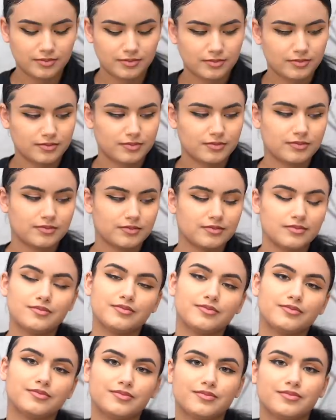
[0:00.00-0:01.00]

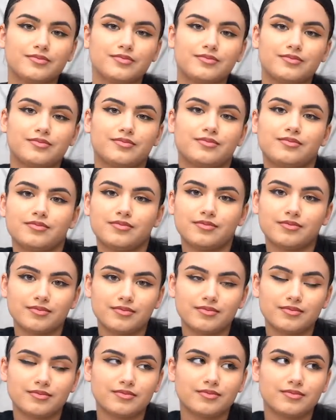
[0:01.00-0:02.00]

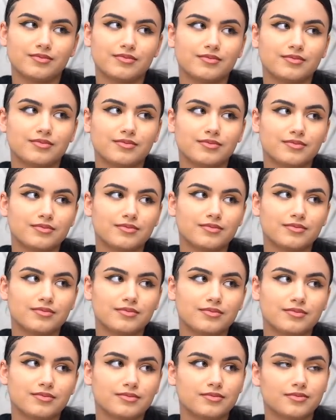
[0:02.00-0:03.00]

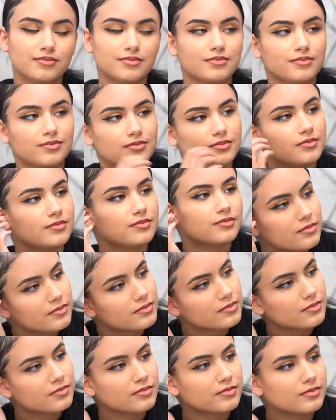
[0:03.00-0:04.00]

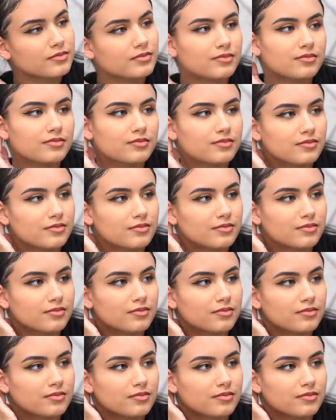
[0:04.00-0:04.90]
(not speaking)